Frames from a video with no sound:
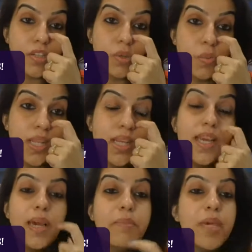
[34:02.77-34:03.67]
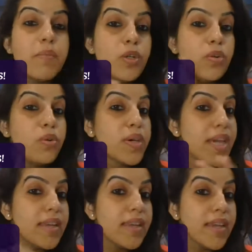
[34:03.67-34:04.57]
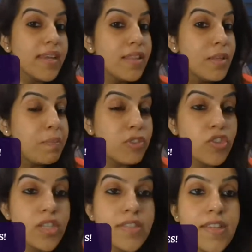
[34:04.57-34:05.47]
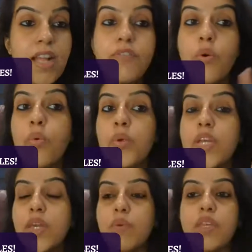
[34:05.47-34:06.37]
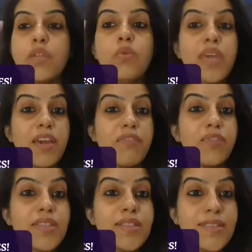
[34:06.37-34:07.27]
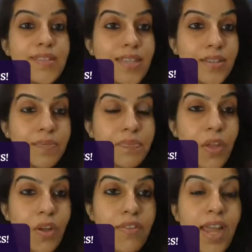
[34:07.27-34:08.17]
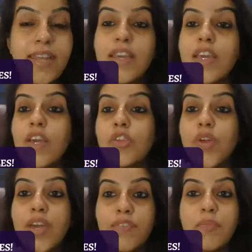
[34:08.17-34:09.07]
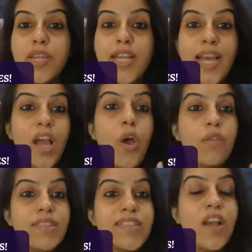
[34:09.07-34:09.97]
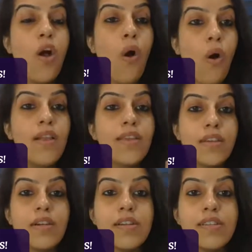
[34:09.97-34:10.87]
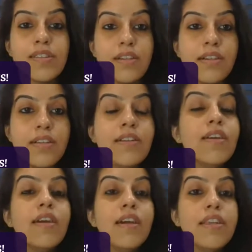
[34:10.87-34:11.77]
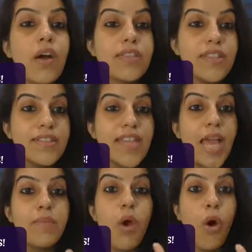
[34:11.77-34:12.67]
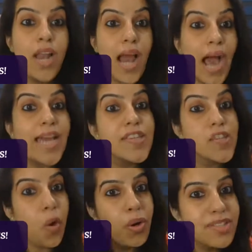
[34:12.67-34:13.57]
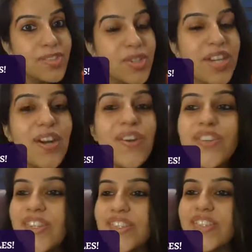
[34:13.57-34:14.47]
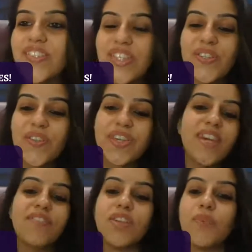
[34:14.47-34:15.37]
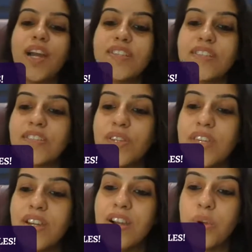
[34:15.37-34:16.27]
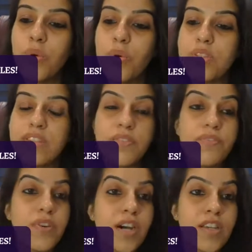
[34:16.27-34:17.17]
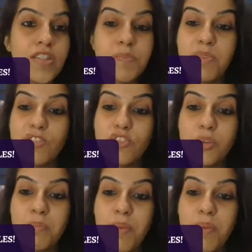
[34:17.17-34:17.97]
that you will be able to locate in the picture itself only when you carefully see. All right, so everybody, like I always say, all ears here. Now this time, all eyes also here on your screen. Okay, everyone. So here goes the first picture